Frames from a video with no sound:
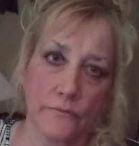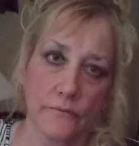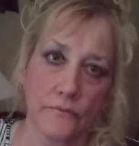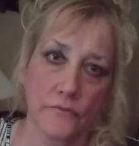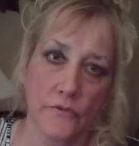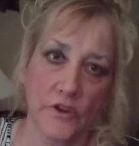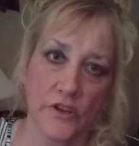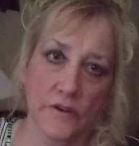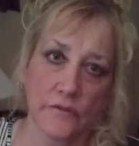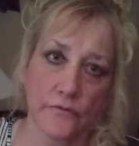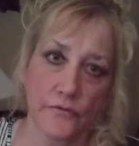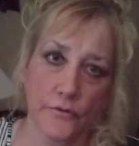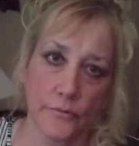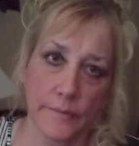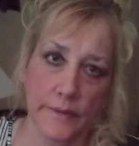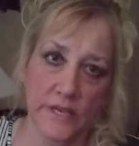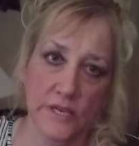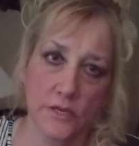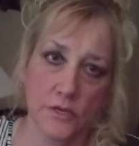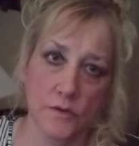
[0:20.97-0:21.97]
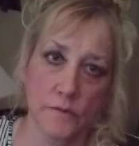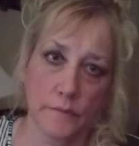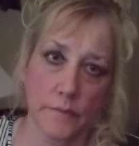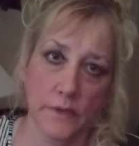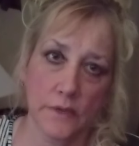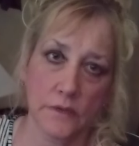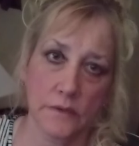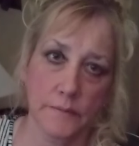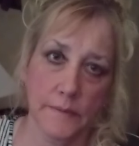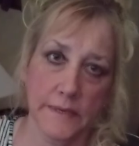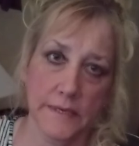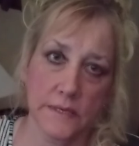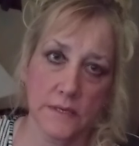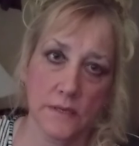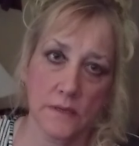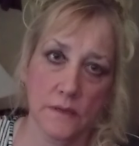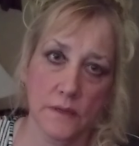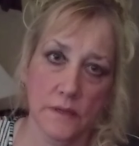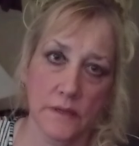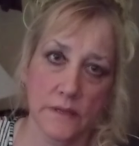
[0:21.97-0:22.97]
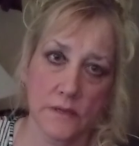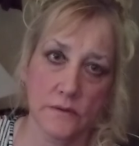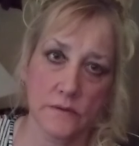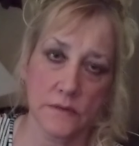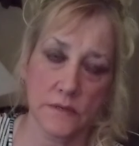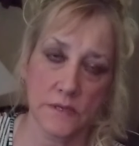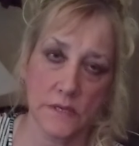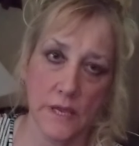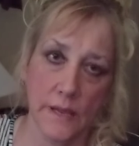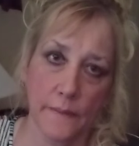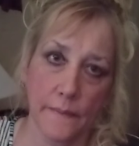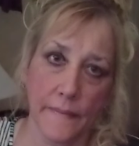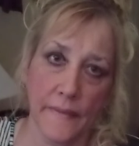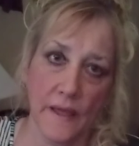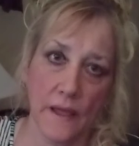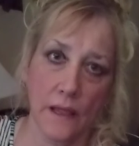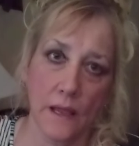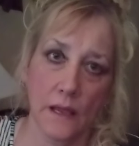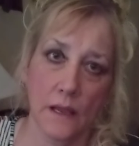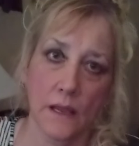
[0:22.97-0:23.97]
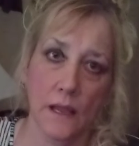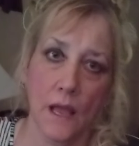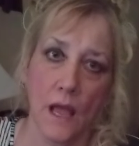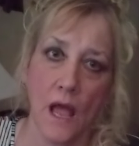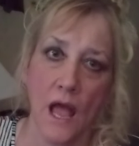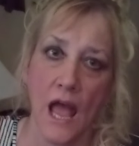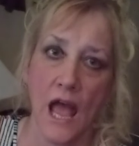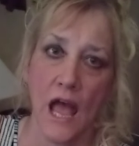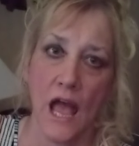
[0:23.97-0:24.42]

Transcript: read information because basically they're the same thing.